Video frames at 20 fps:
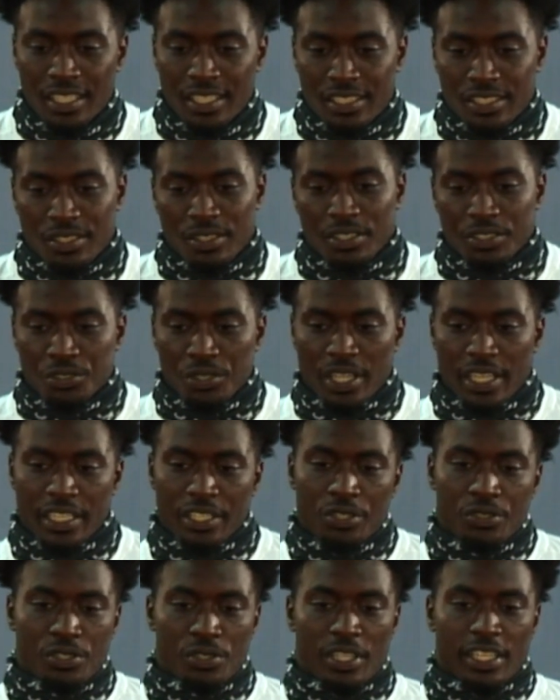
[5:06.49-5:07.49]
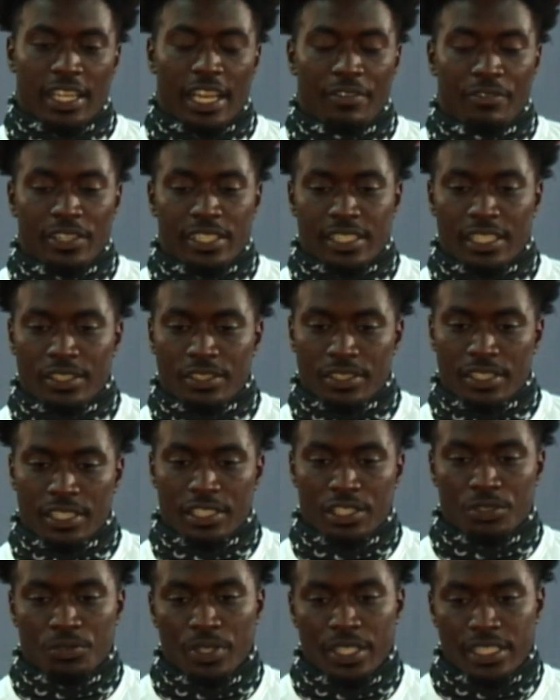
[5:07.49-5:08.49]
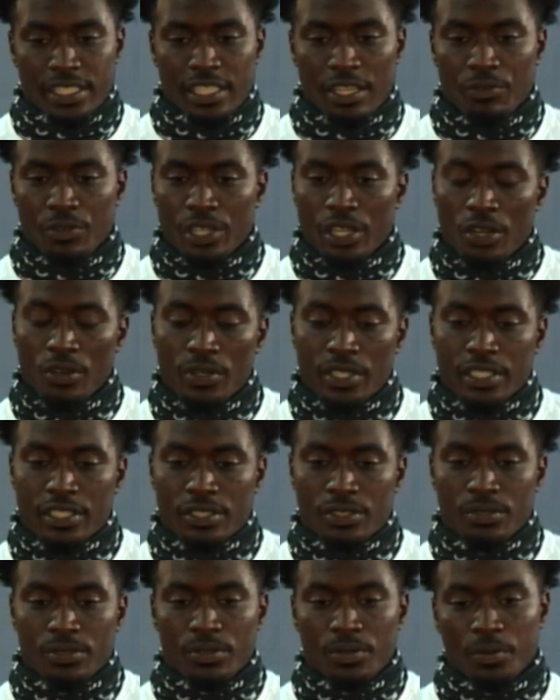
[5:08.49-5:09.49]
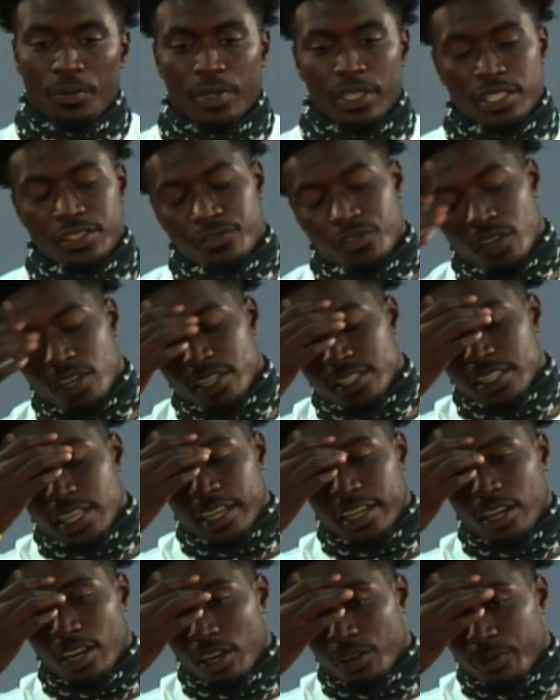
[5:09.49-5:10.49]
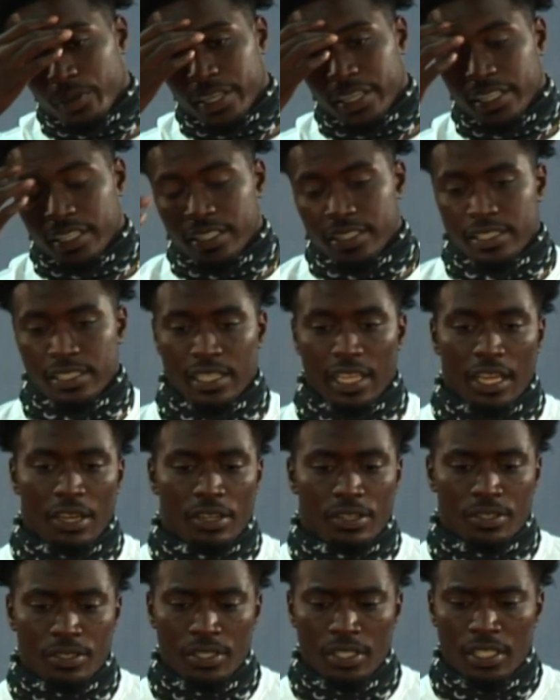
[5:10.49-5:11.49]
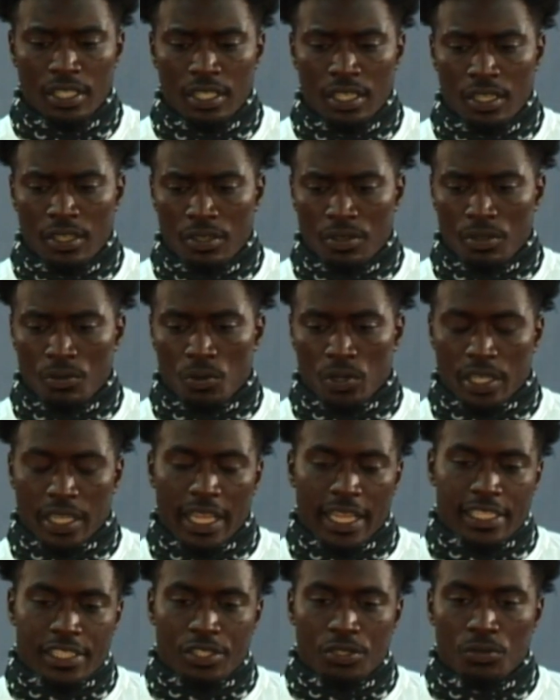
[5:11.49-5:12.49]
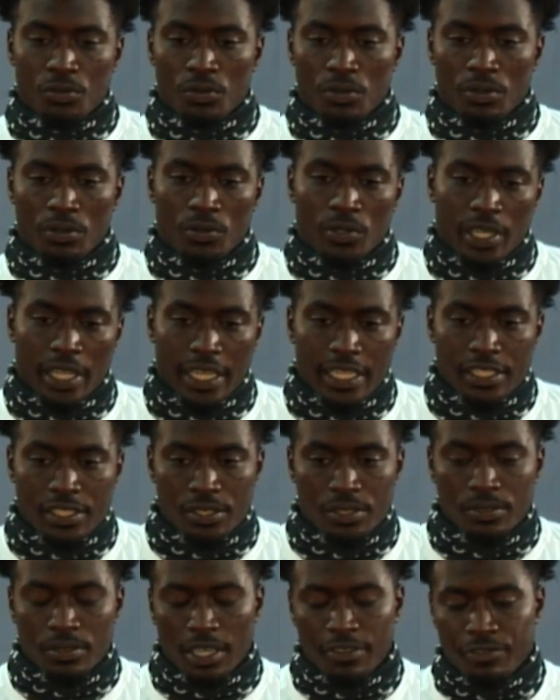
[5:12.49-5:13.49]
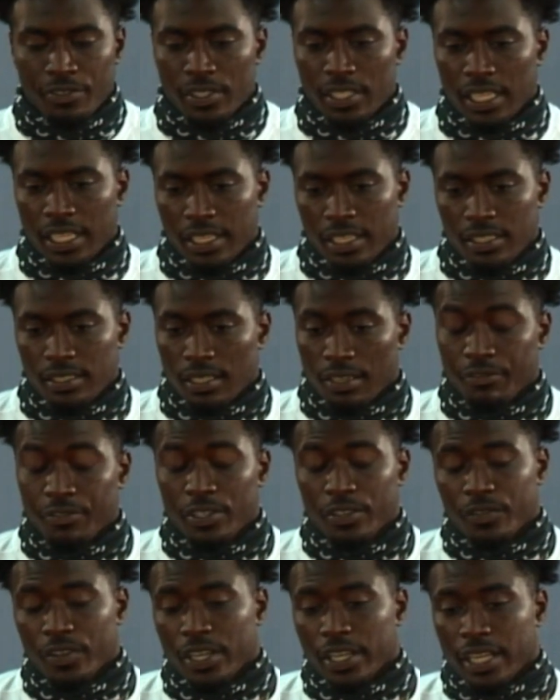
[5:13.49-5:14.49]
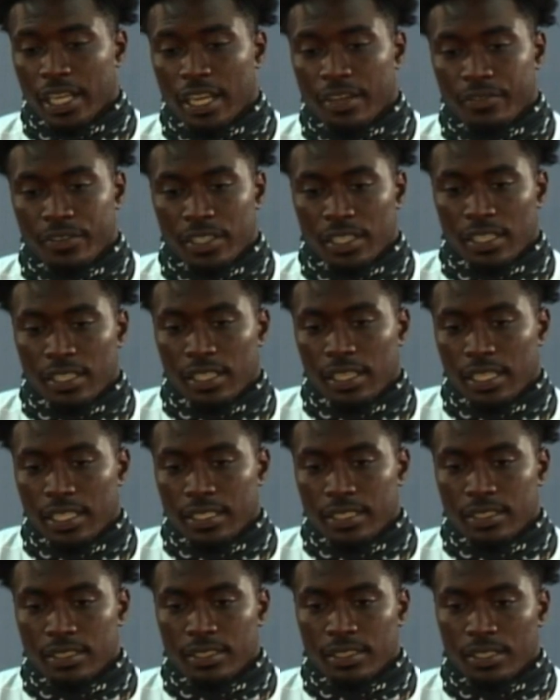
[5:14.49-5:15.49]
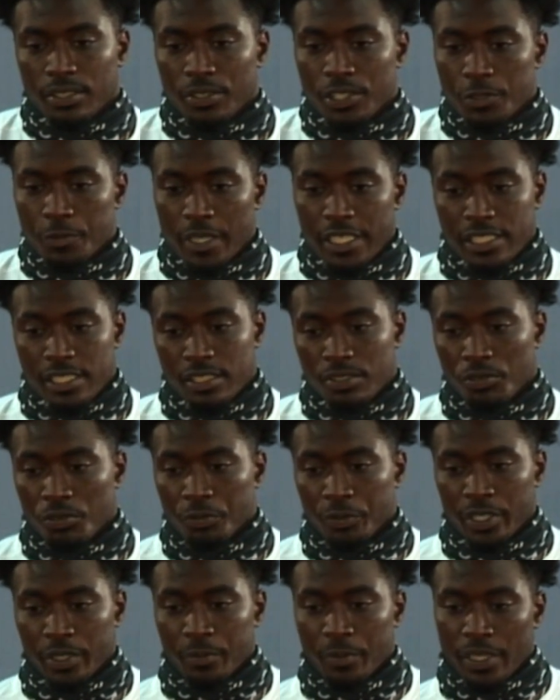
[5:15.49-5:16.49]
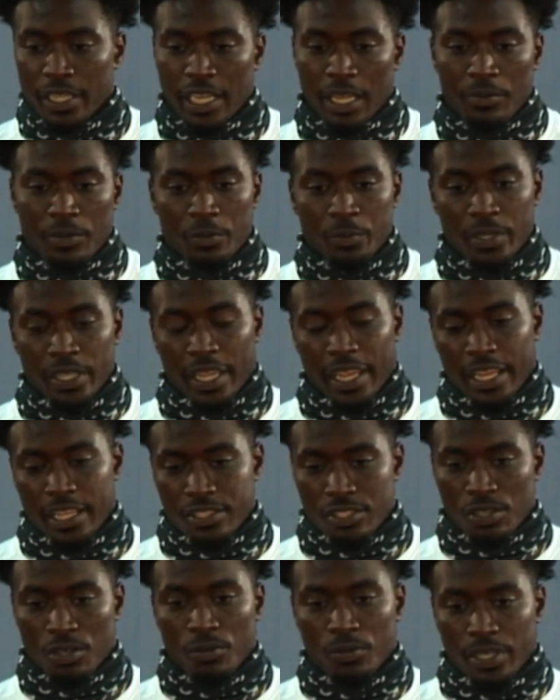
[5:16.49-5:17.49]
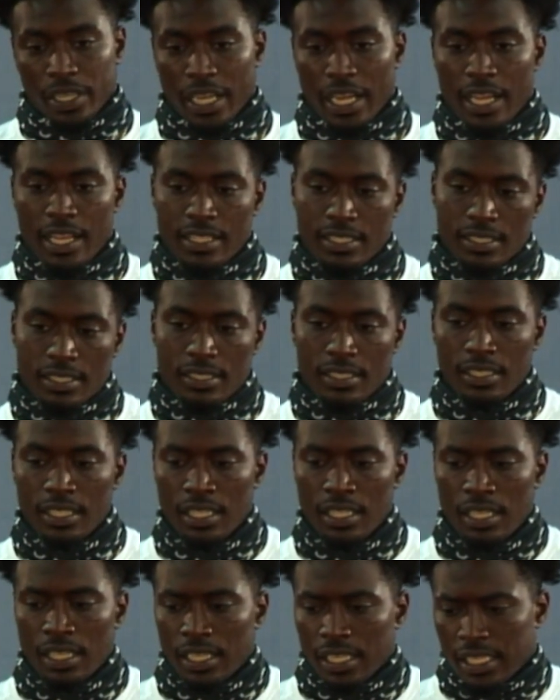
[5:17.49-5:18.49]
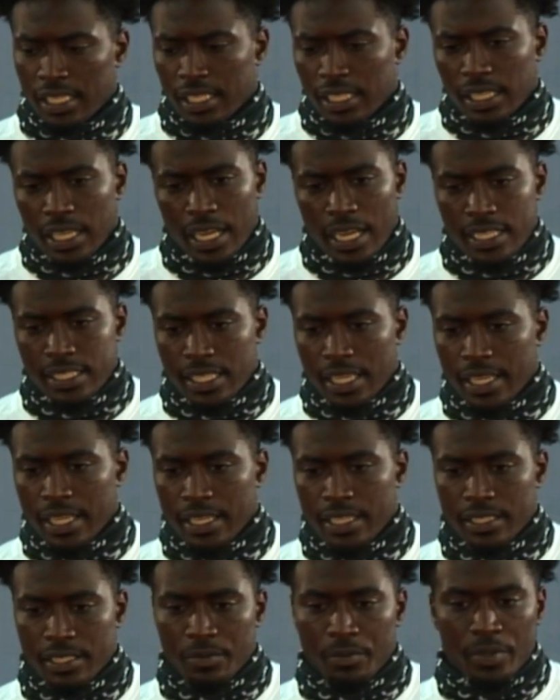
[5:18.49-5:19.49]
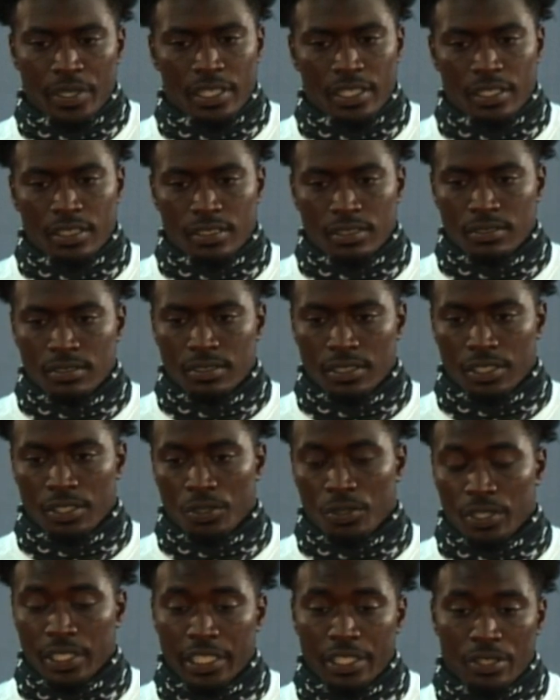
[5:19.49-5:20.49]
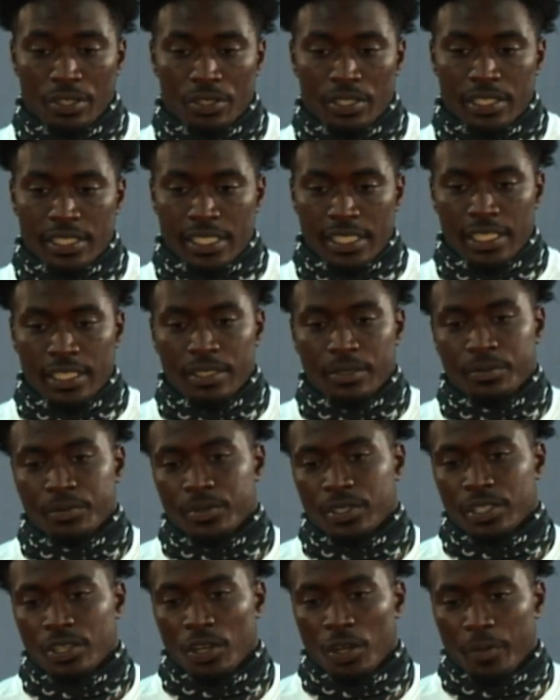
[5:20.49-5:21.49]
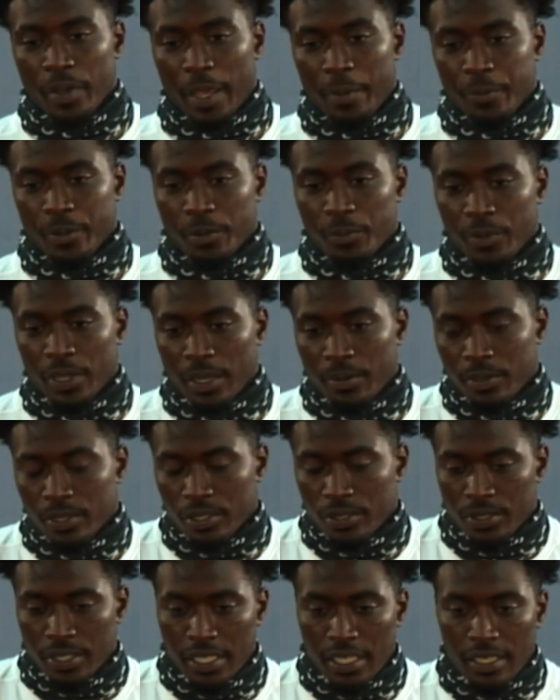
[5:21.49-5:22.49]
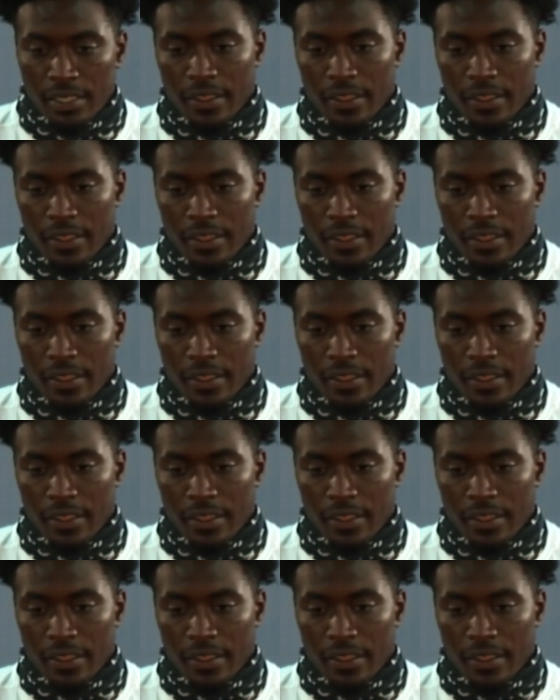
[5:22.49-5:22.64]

So I try and use it in every single situation that we go into. But as far as, like, our readiness and how we want to execute what we want to execute, I feel very confident in that, you know, especially with me being able to be hands-on with guys and getting the guys' heads and be a, you know, a leader on the team. You know, I'm happy to be able to do that.